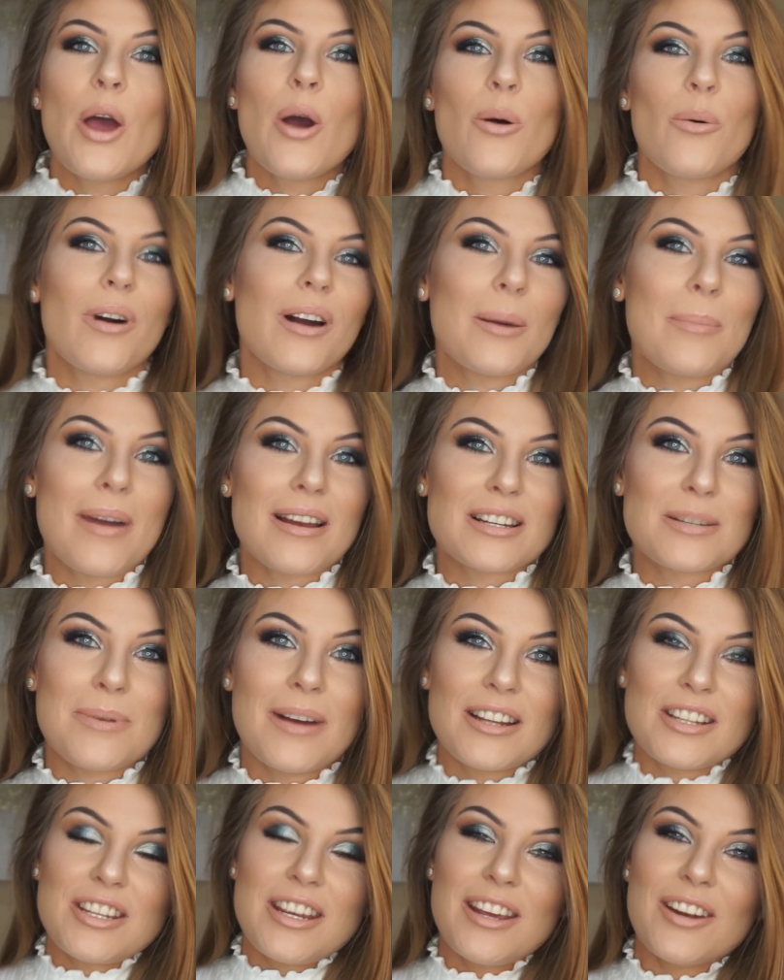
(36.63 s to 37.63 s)
Welcome back to
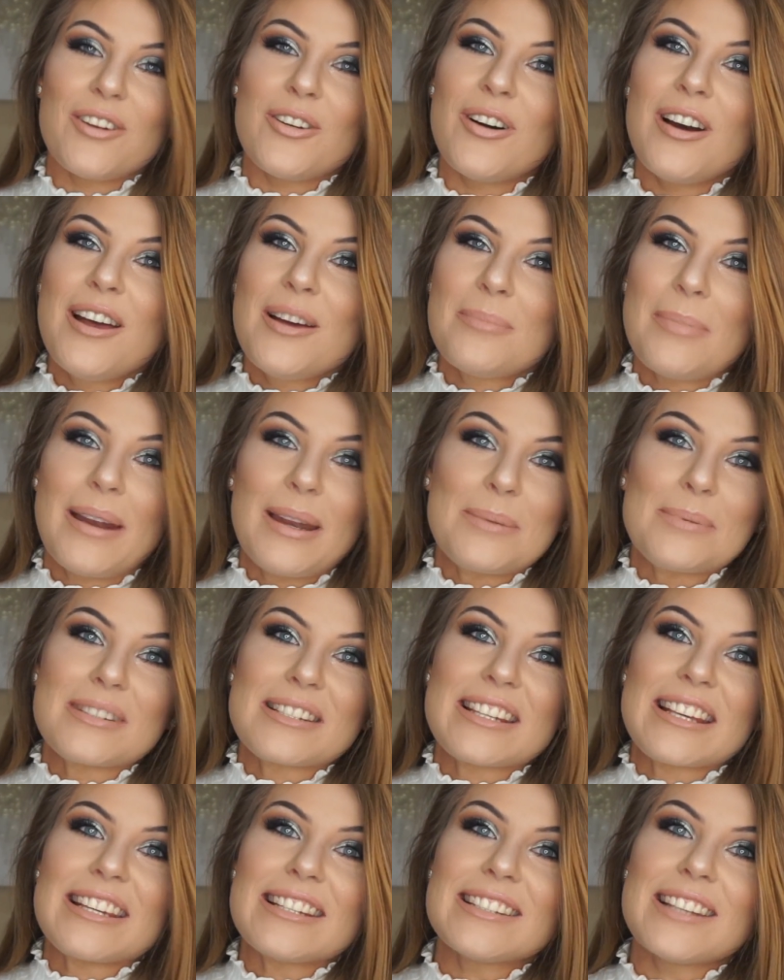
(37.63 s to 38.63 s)
my channel. My name is
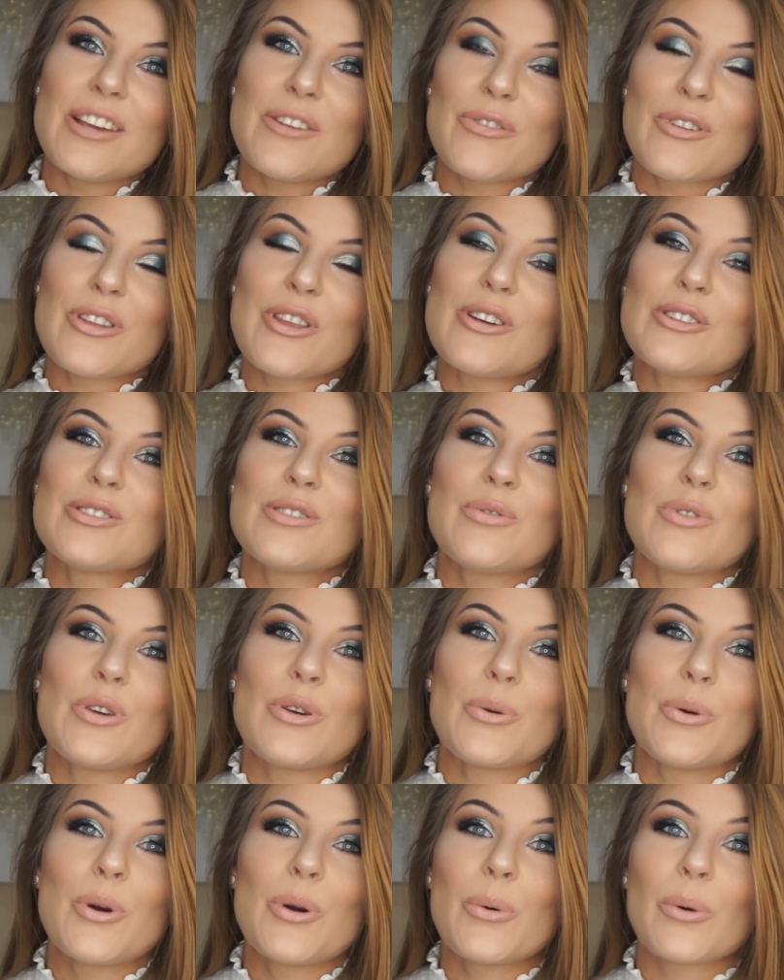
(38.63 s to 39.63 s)
Lacie for those of
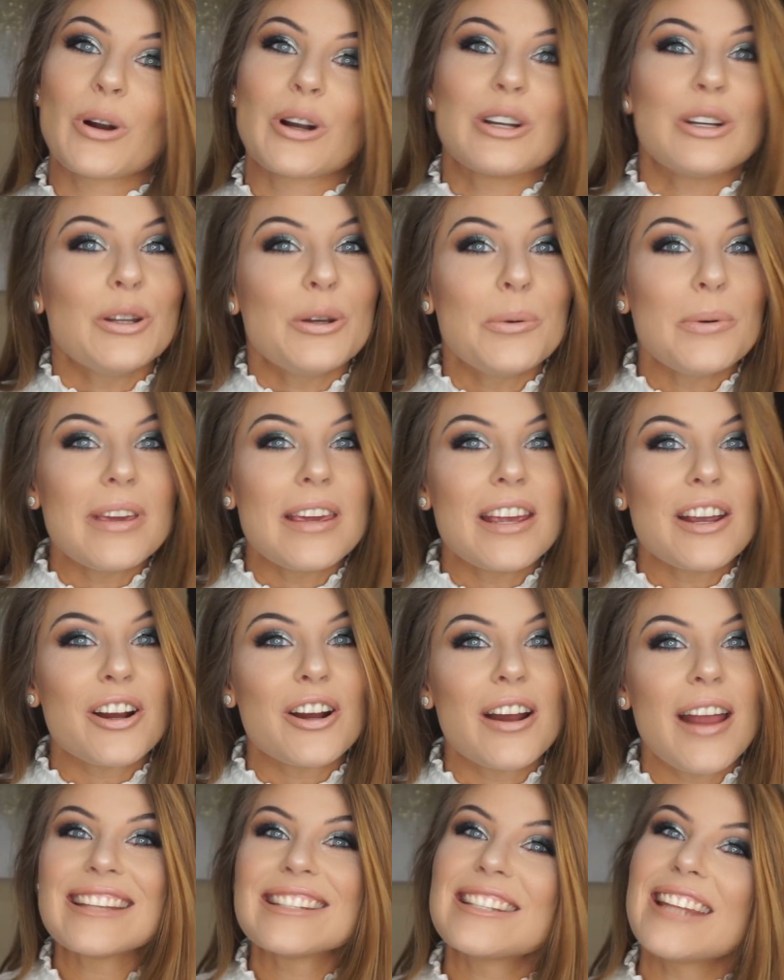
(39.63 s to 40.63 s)
you who are new
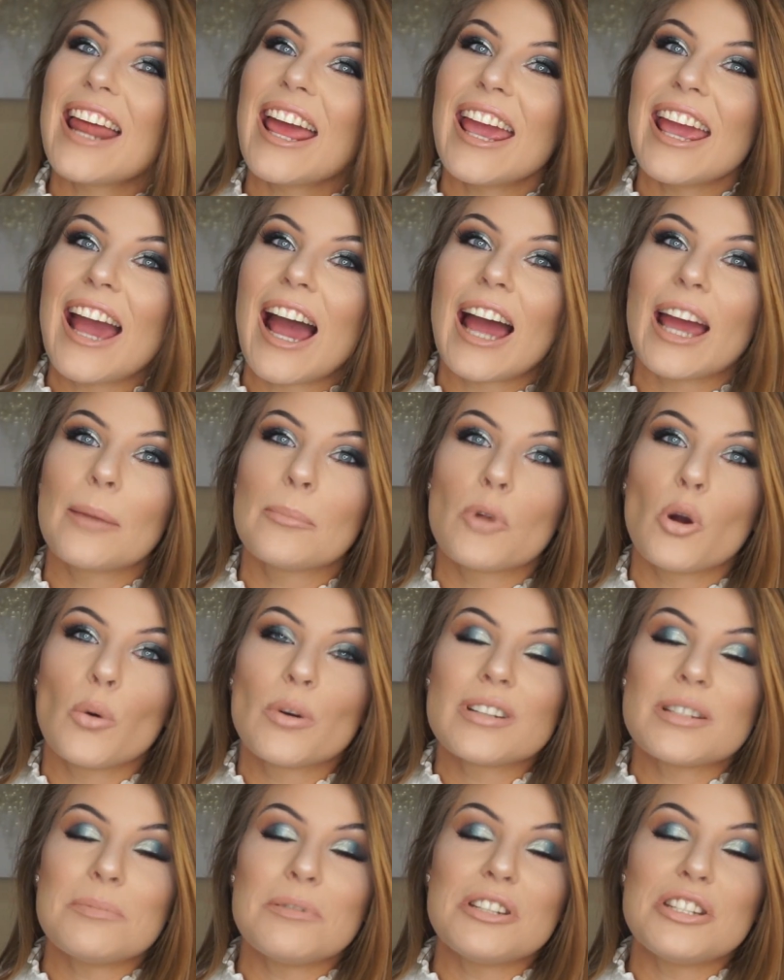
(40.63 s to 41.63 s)
here. Today I'm
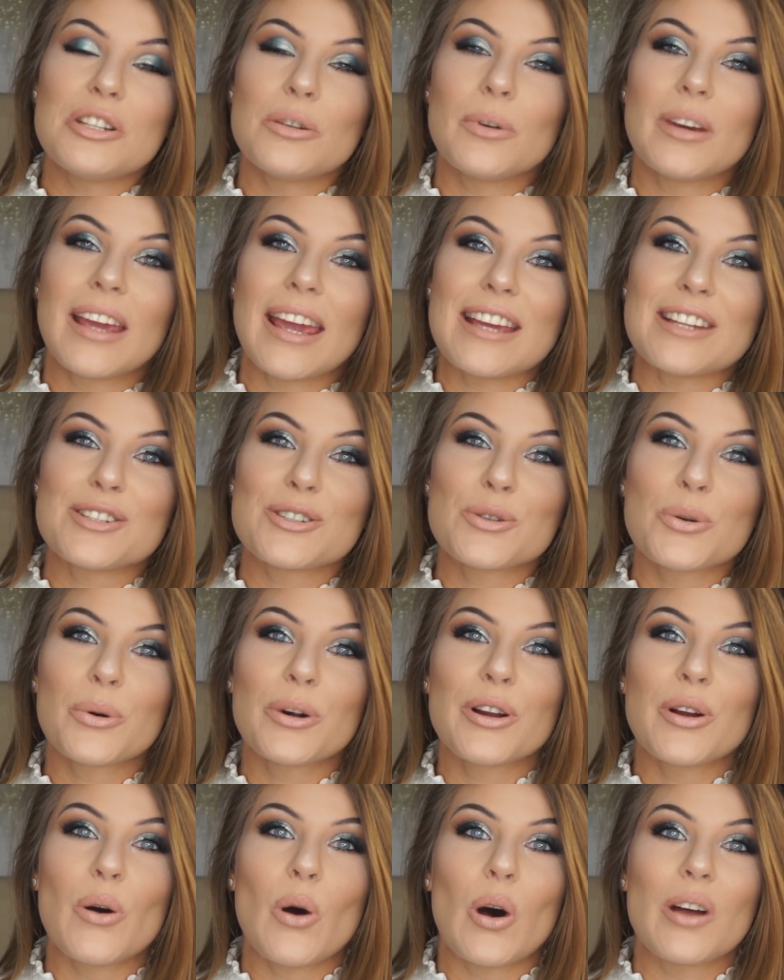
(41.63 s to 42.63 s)
going to be doing a
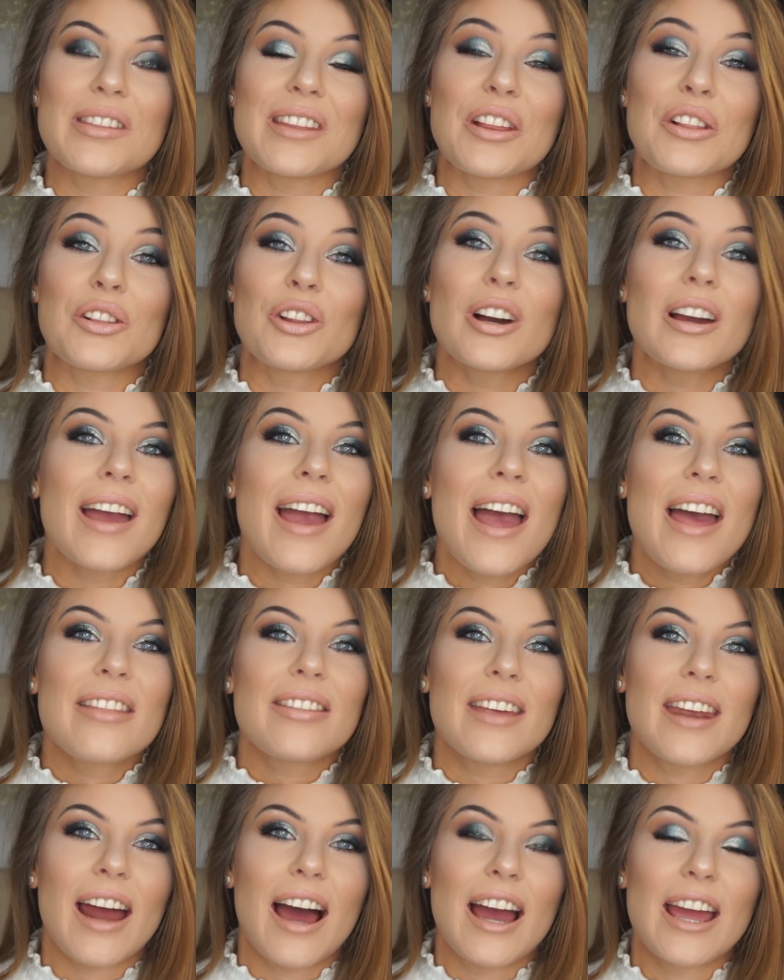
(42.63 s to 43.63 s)
tutorial on the look
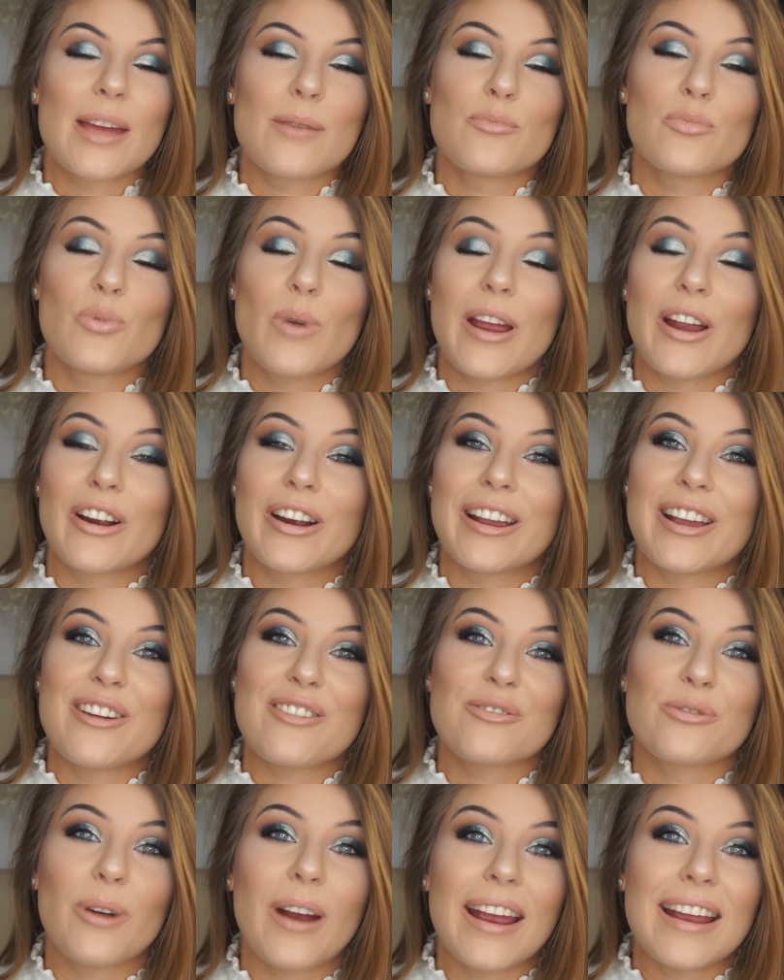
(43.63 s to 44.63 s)
that I am wearing
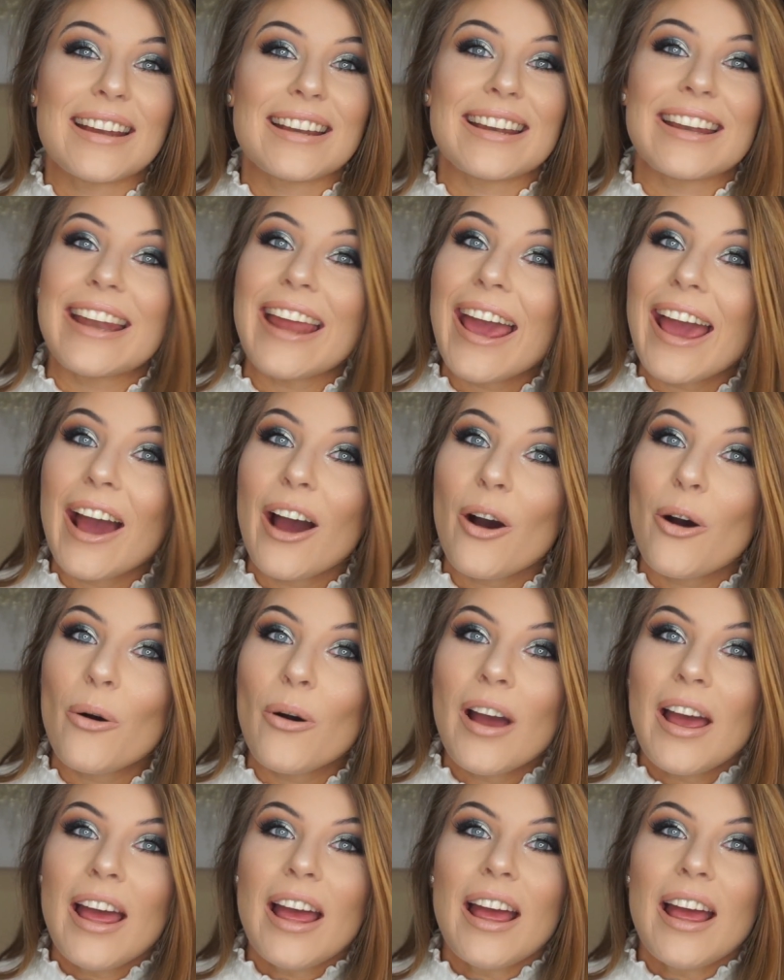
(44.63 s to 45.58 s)
right now.